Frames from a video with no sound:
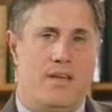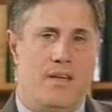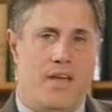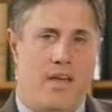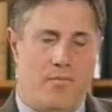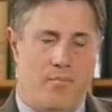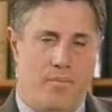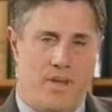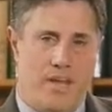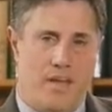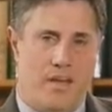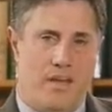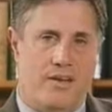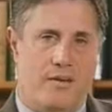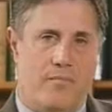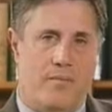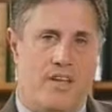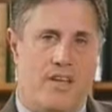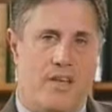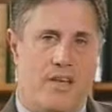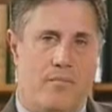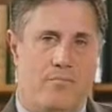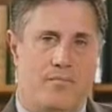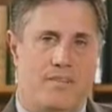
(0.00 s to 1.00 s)
to
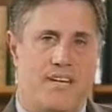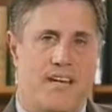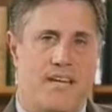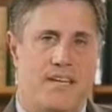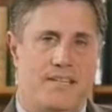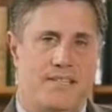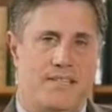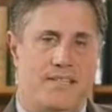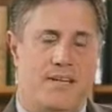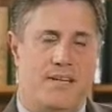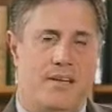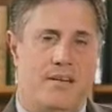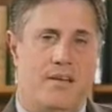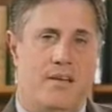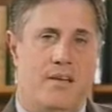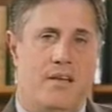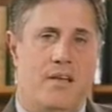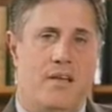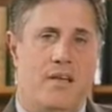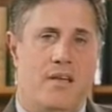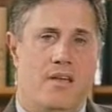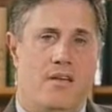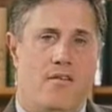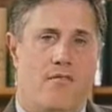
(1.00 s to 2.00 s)
become tested
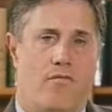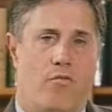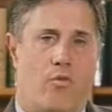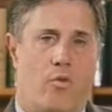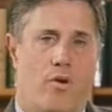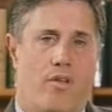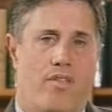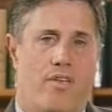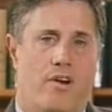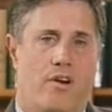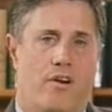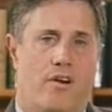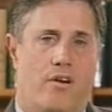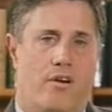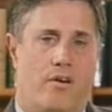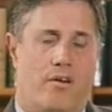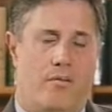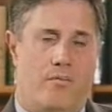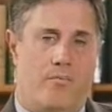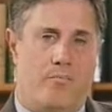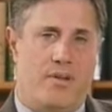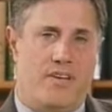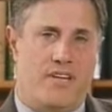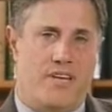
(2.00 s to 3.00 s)
for their
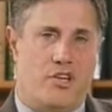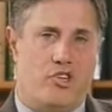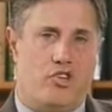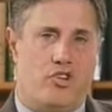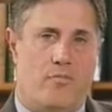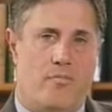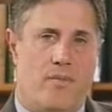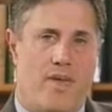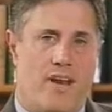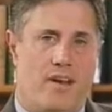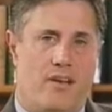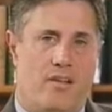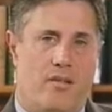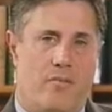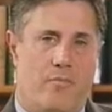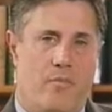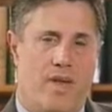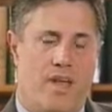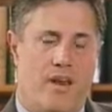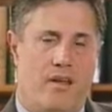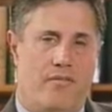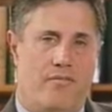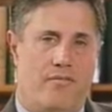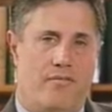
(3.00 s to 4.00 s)
potential medical
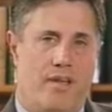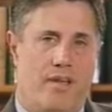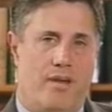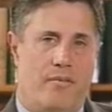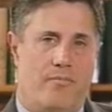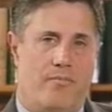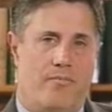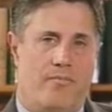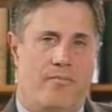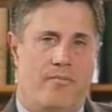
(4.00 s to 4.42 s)
benefit.